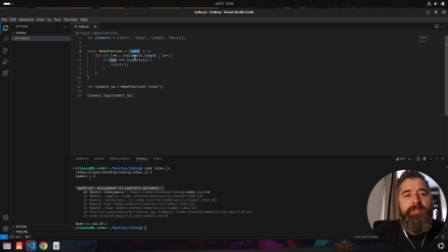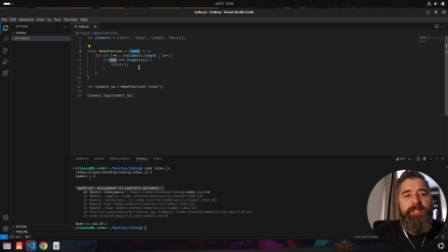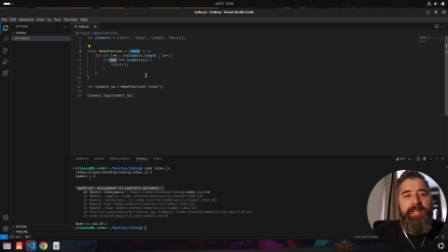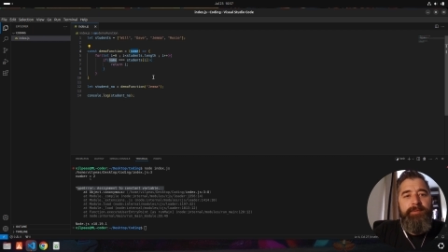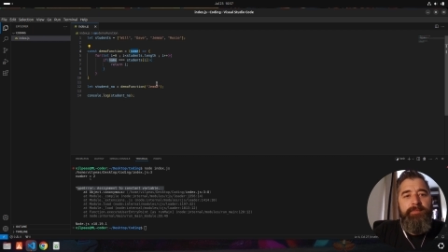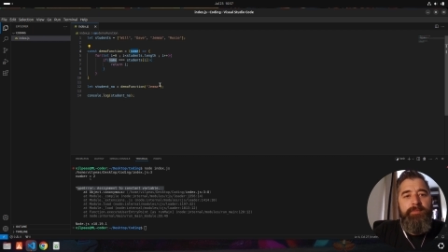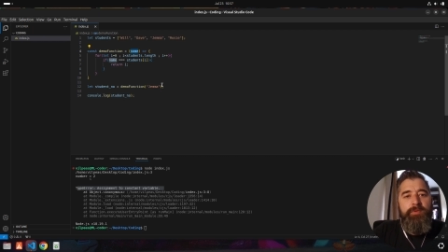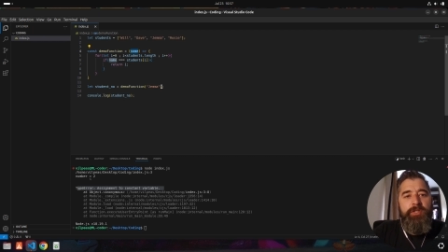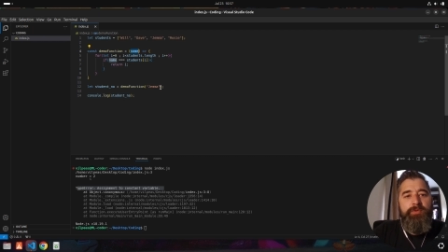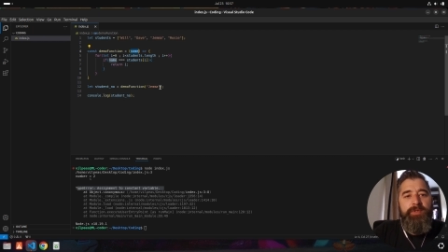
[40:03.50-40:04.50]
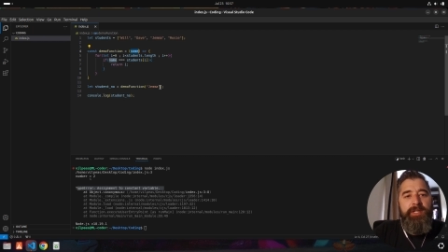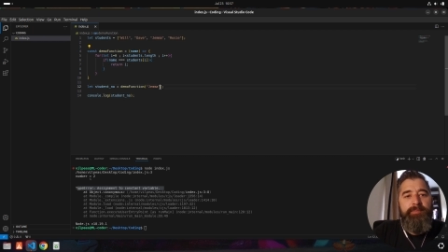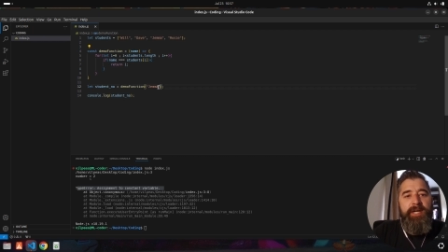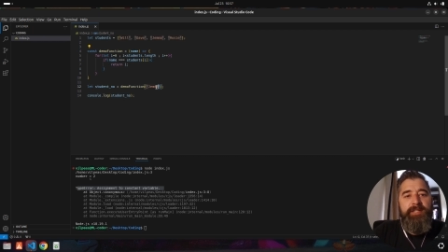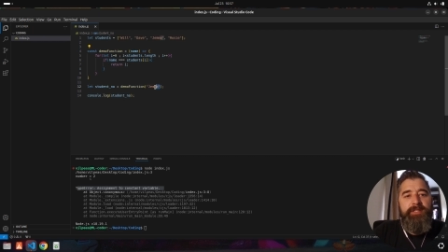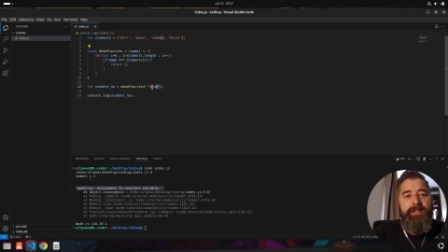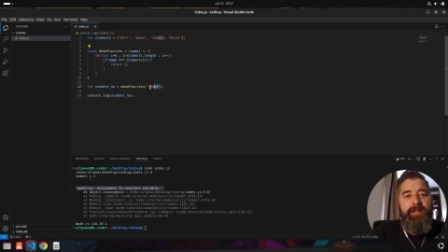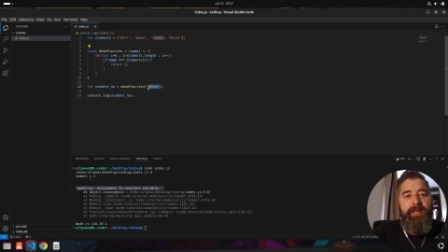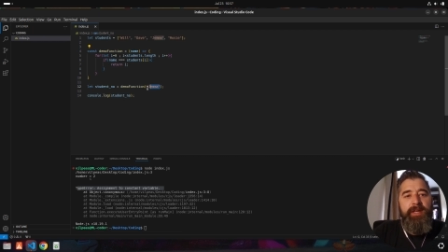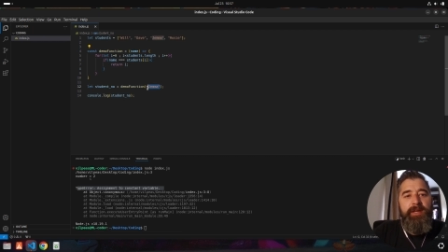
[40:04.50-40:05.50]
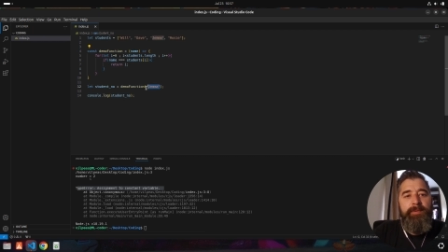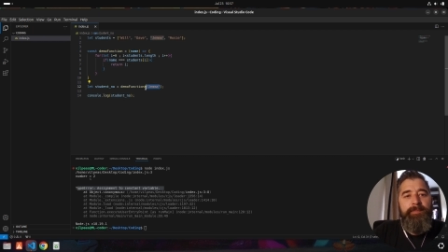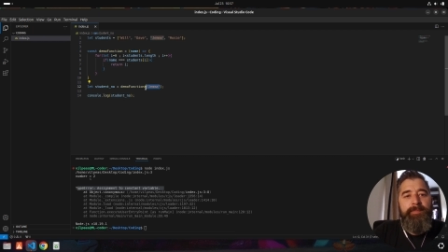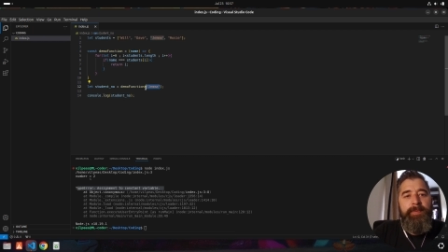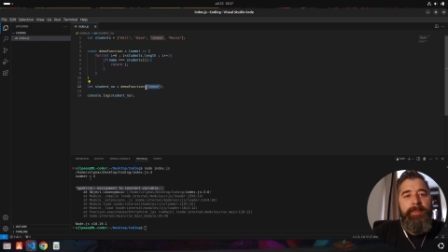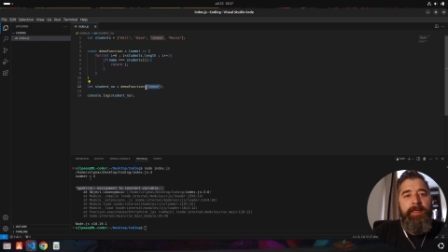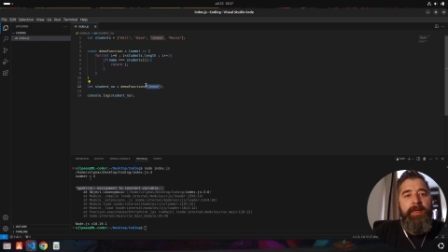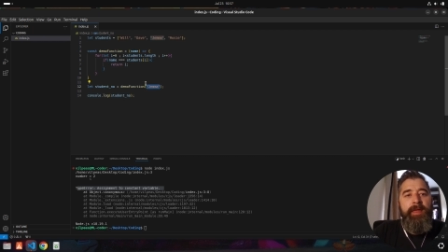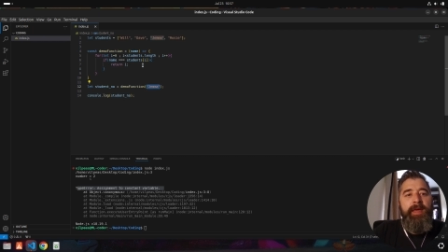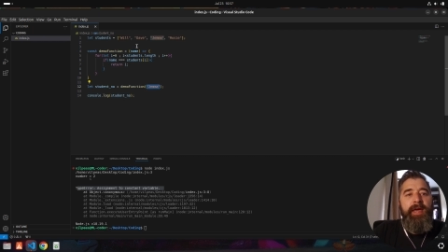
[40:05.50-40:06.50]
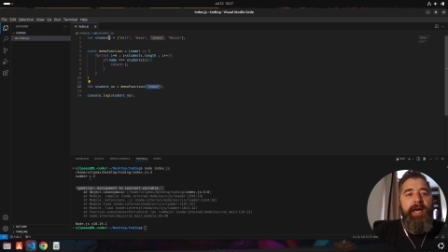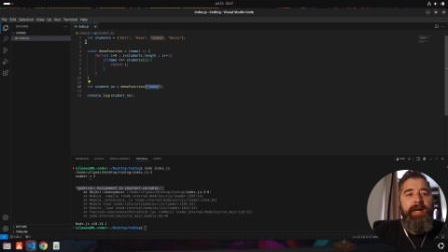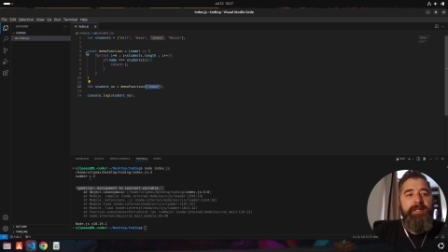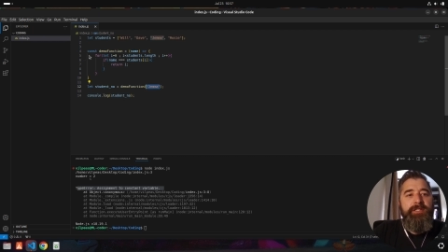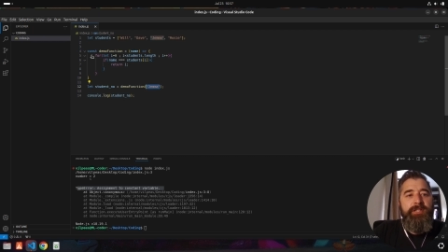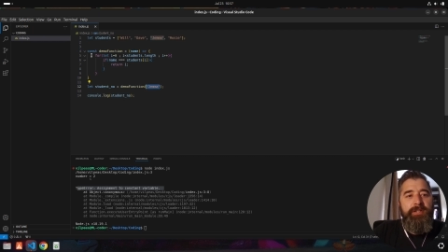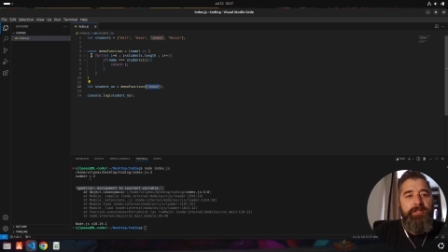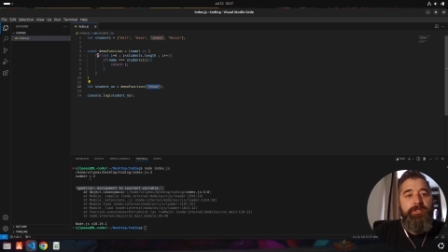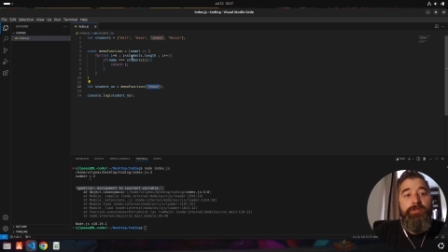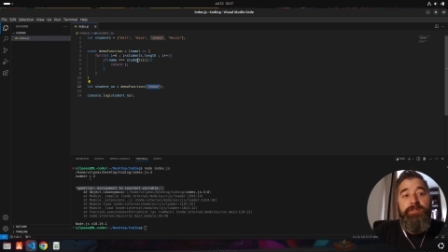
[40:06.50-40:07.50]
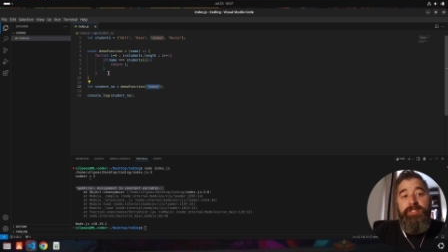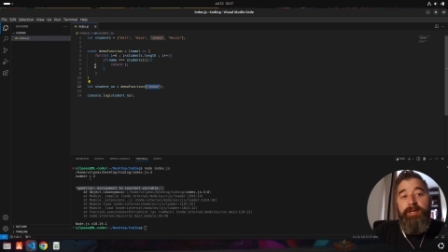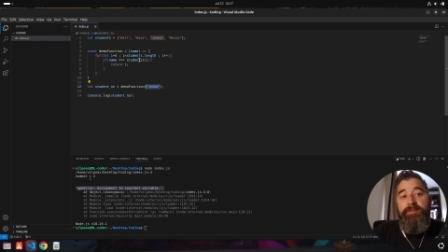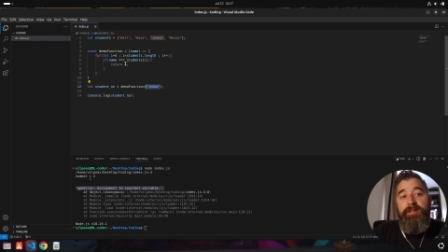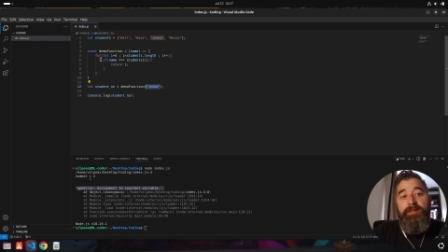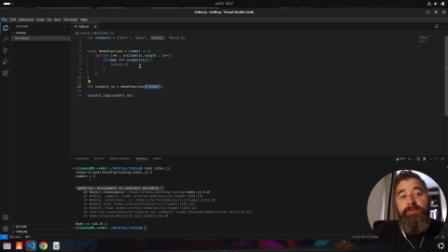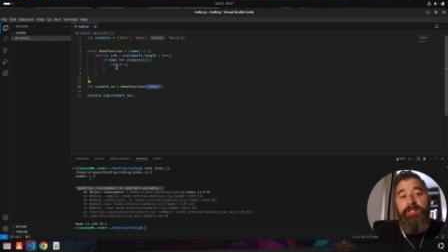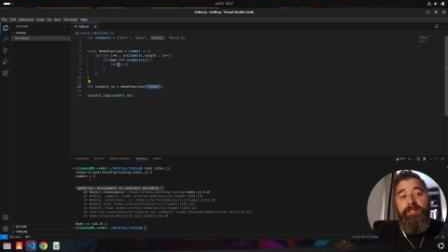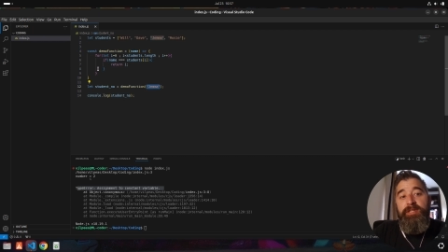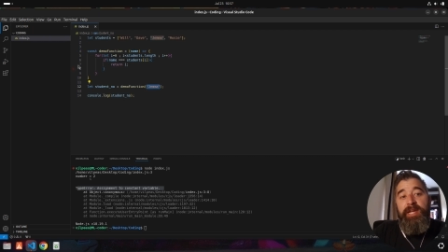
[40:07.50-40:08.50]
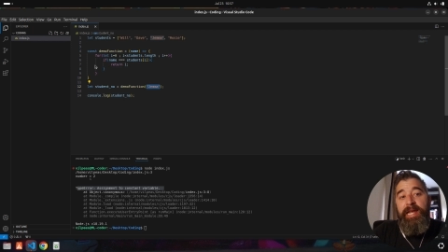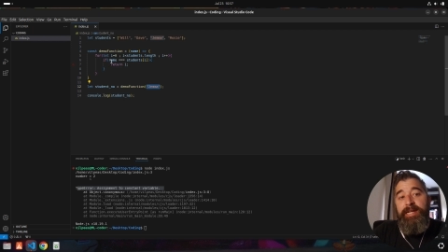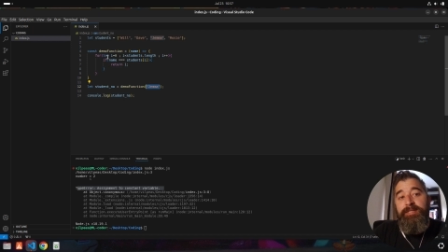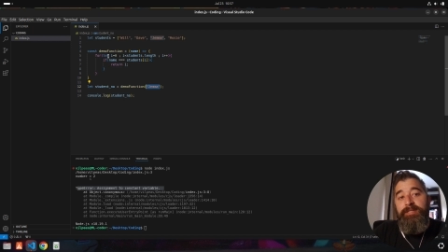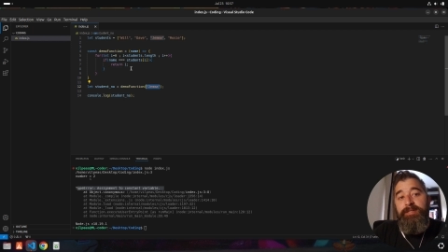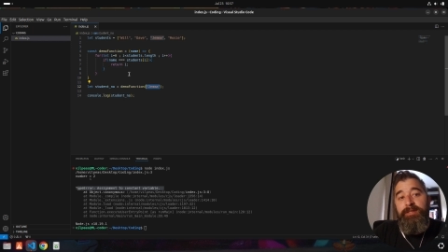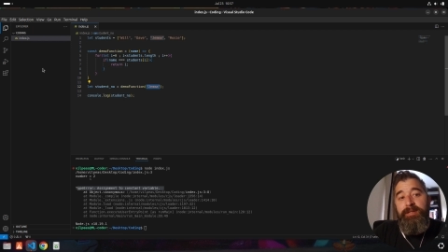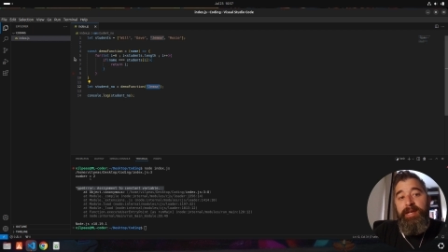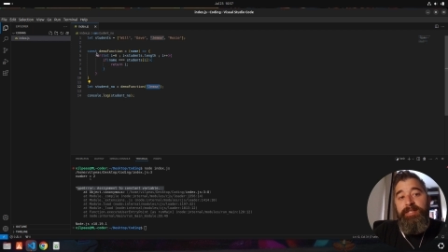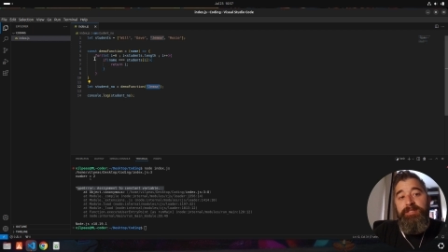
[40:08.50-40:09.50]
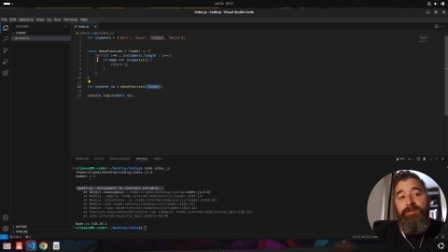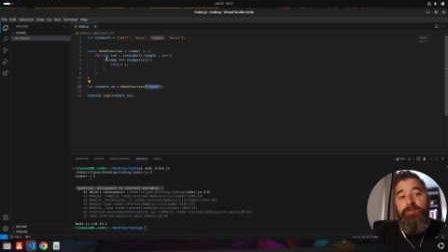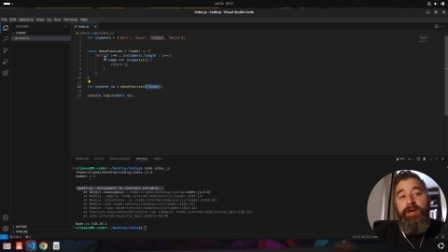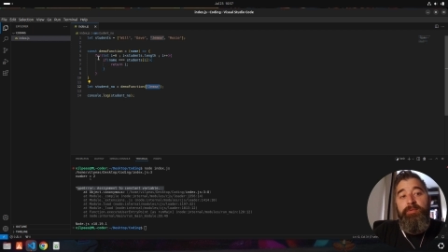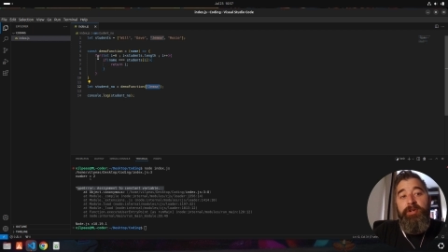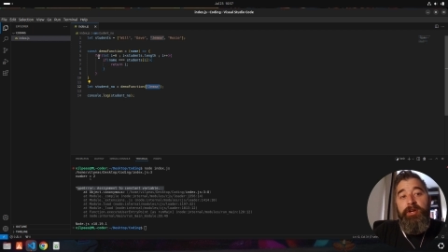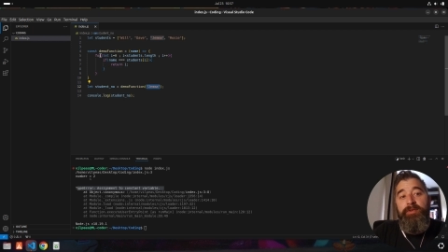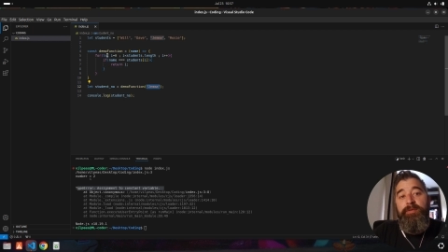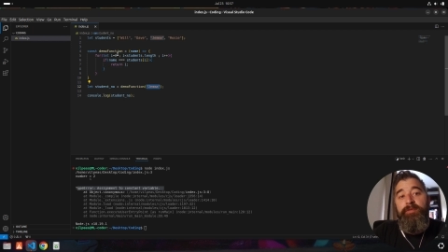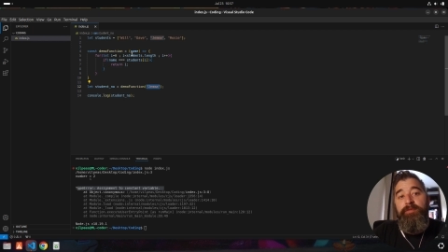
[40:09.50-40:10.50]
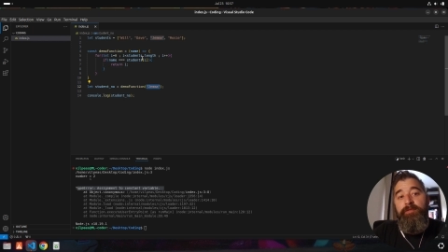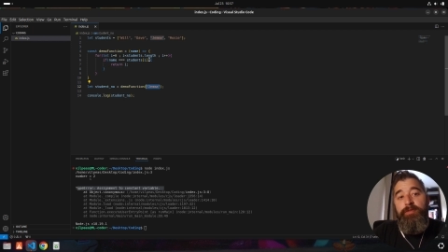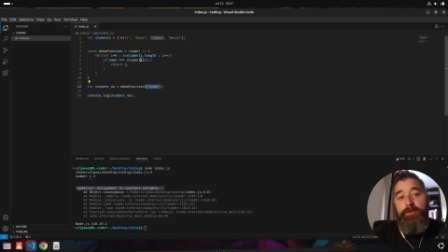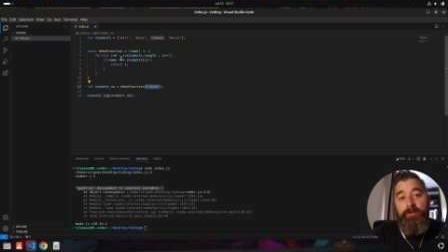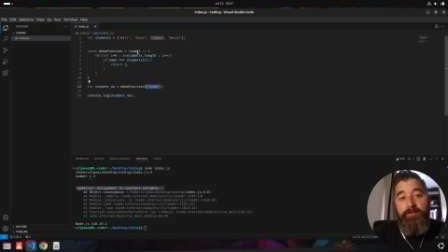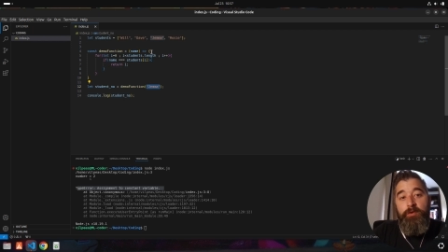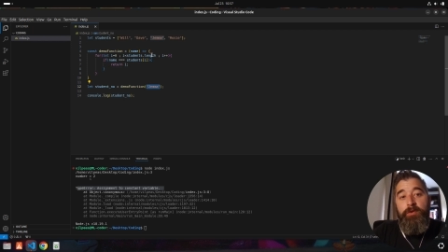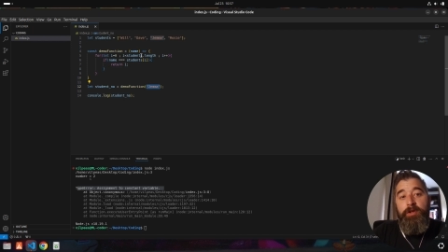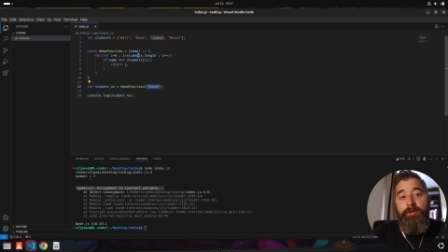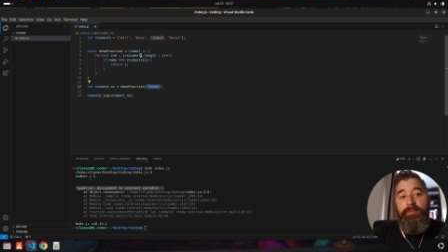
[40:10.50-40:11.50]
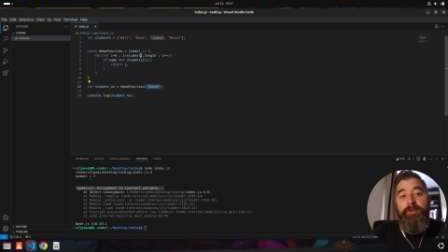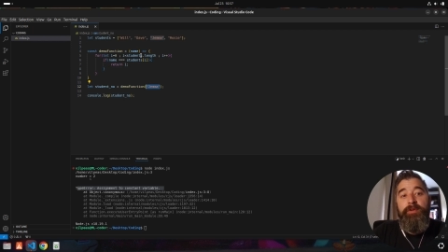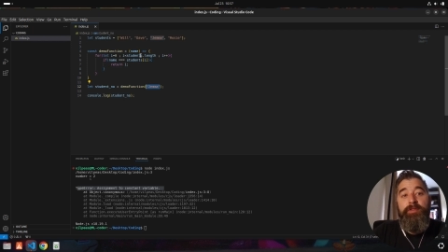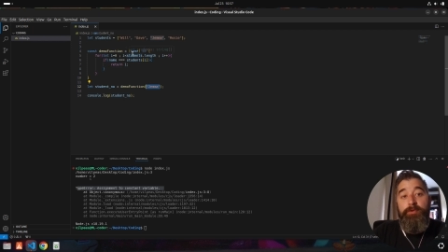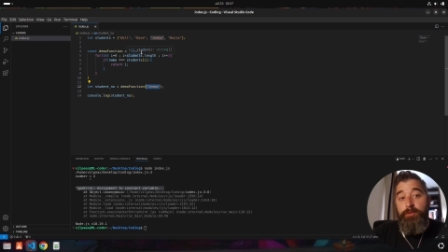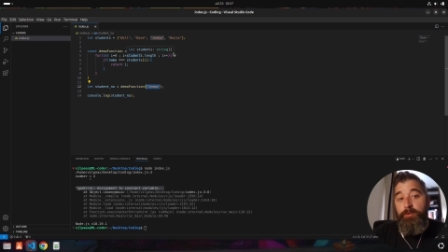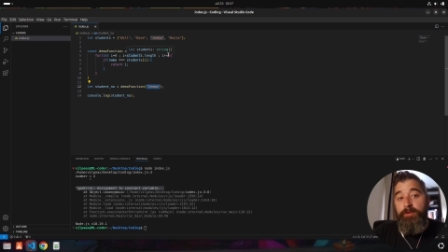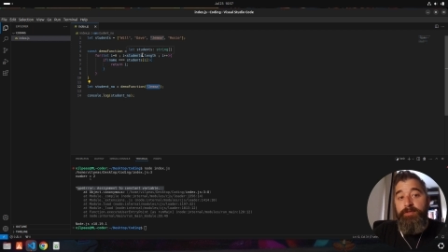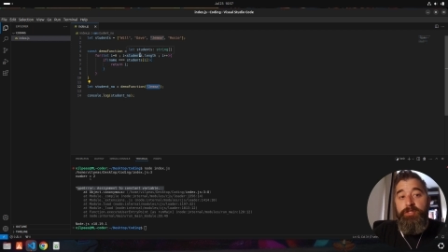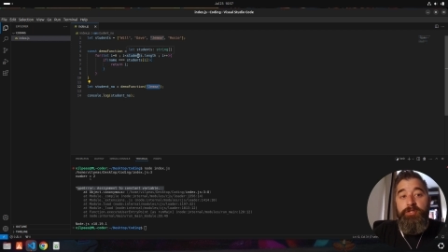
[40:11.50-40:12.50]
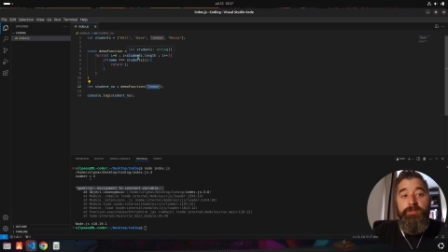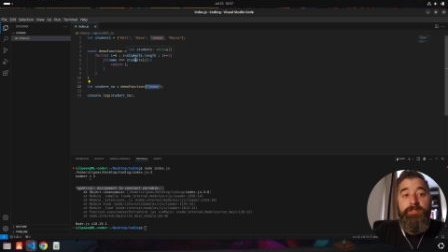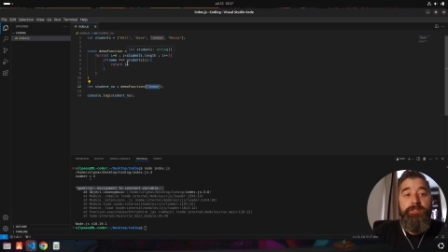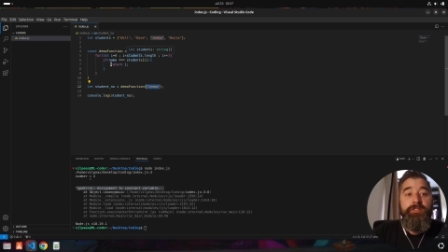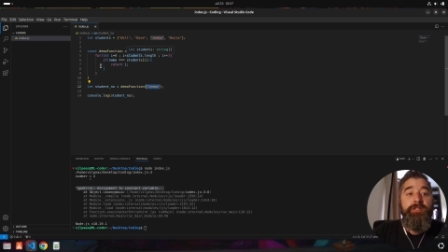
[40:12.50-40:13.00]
name, which we're passing it here, and it's going to do the same thing that we did in the last lesson, where we're going through a for loop through all of the students.